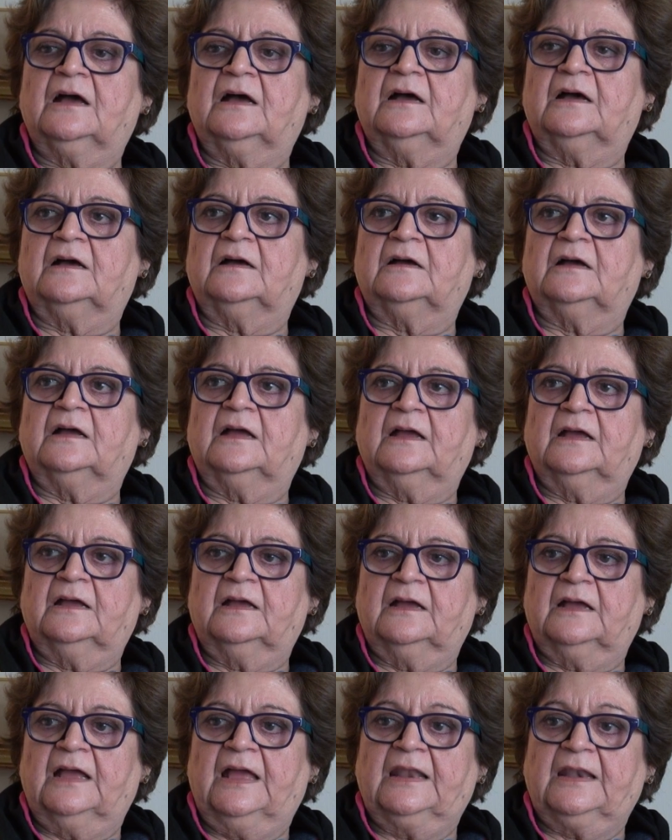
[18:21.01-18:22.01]

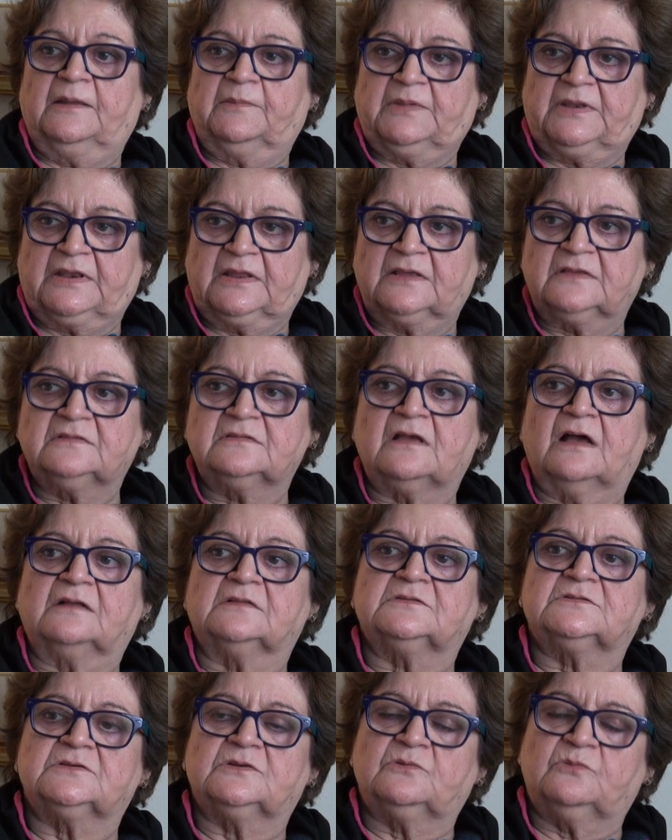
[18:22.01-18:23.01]
And I mean, his
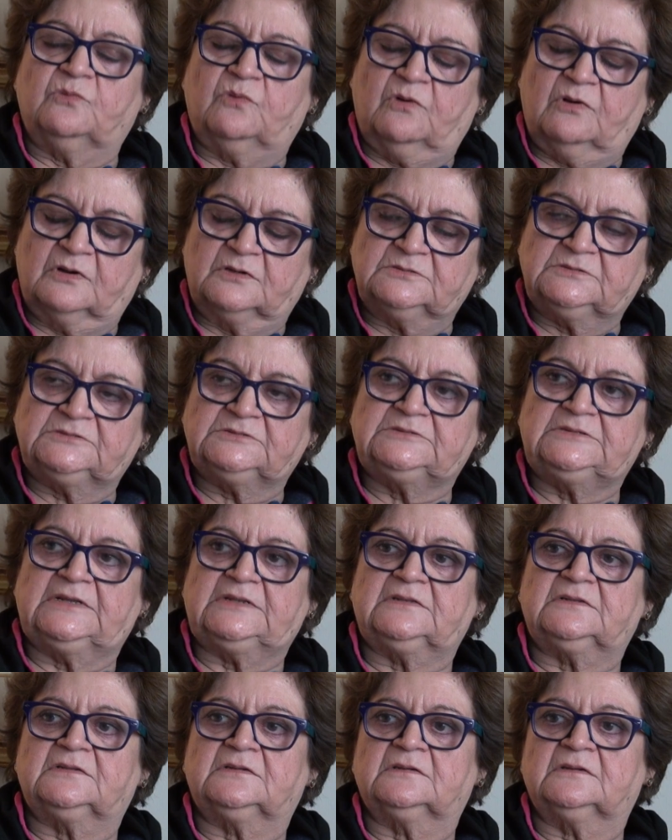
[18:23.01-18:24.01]
answer was
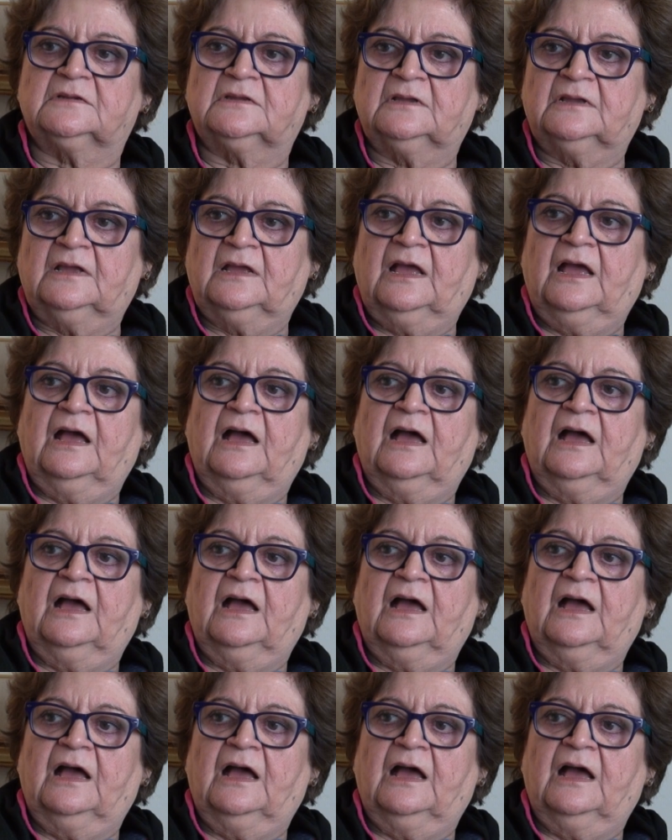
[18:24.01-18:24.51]
that,